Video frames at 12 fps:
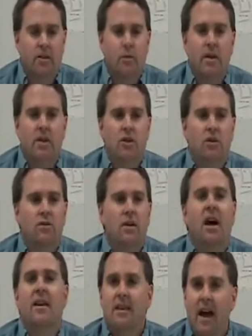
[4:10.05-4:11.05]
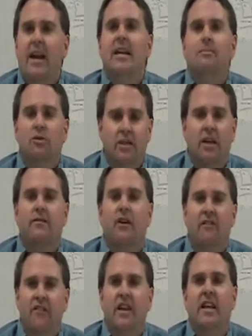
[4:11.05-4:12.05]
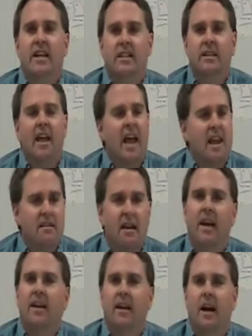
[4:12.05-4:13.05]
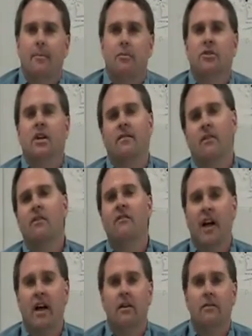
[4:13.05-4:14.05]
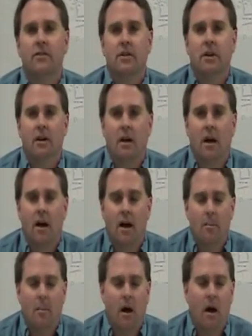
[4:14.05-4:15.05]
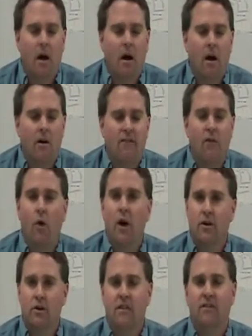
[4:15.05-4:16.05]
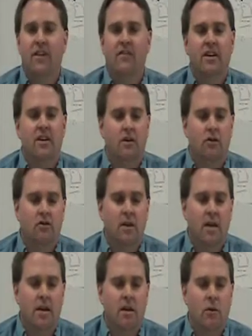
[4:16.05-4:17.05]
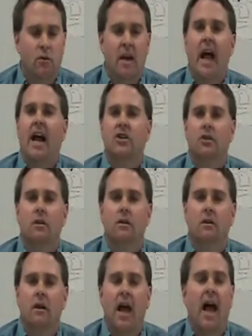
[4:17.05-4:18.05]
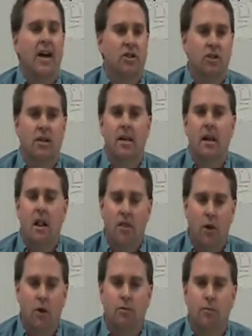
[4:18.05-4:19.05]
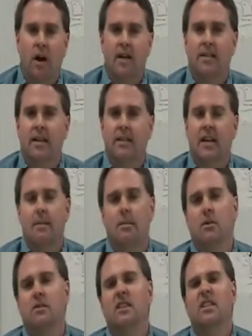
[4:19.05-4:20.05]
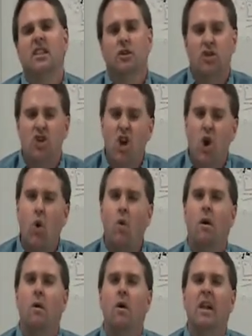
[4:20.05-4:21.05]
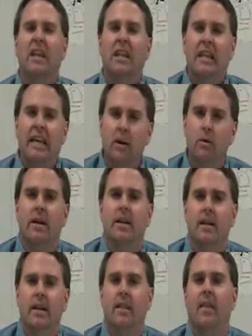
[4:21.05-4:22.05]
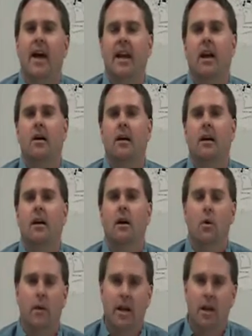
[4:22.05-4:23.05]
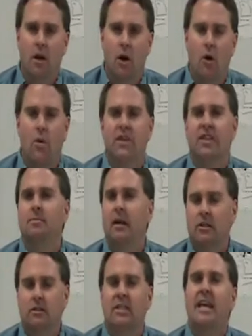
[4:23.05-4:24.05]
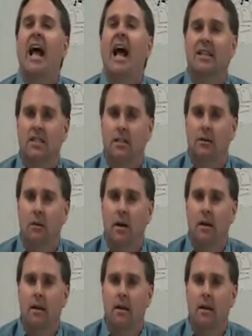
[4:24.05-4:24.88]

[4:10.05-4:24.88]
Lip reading: we use on 90% of our fittings and 99% of our valves. Our 450-degree reactor, actually those process chemicals, since there's no liquid in that area, we can go with a specialty Hastelloy.